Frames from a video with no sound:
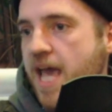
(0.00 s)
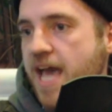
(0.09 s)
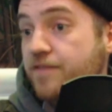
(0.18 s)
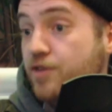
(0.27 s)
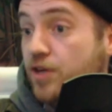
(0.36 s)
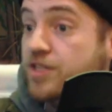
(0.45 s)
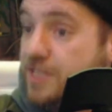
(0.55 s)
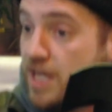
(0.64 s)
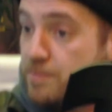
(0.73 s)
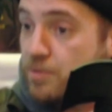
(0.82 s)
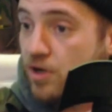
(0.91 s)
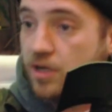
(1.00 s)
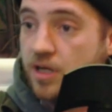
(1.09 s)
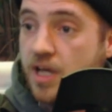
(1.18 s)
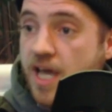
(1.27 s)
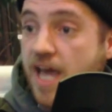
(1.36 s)
And if you're at the skate
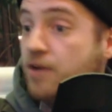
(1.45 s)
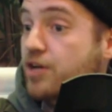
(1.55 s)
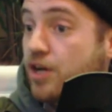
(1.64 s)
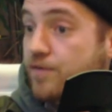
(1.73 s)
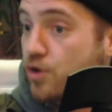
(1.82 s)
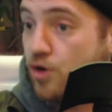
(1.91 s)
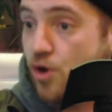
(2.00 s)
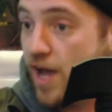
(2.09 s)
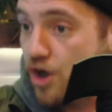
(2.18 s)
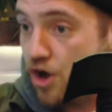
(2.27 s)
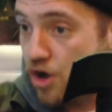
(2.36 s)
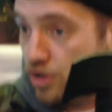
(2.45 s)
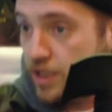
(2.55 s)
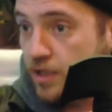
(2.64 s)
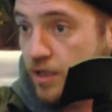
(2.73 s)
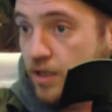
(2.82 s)
park, I don't care if you don't know how to
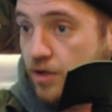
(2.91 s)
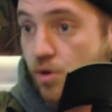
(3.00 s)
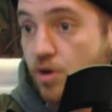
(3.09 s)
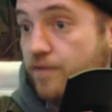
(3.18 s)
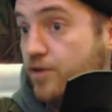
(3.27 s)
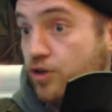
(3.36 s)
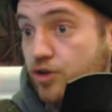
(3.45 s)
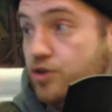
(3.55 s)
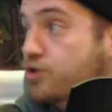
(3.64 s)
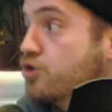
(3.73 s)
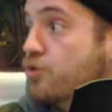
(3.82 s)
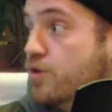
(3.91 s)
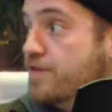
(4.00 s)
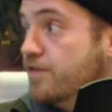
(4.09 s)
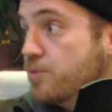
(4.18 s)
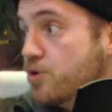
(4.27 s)
ollie or if you're
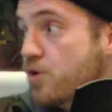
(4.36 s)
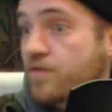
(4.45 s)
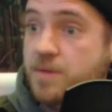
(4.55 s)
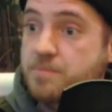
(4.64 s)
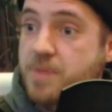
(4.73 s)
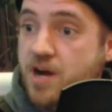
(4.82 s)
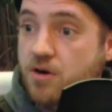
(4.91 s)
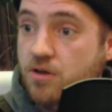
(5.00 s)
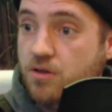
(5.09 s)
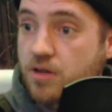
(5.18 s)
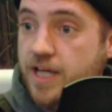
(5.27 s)
3 flipping over a barrel,